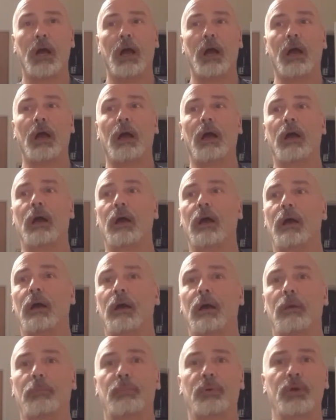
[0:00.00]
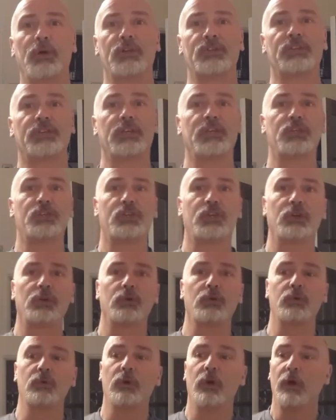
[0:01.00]
a personage
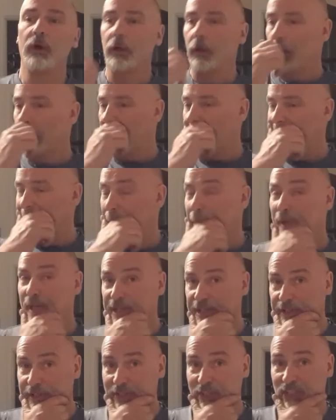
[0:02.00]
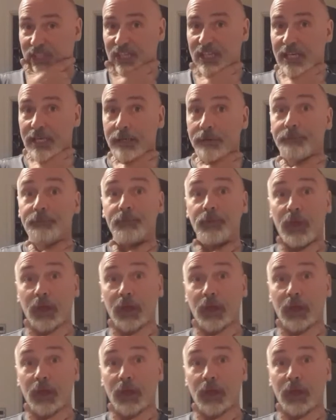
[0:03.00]
who appeared on the scene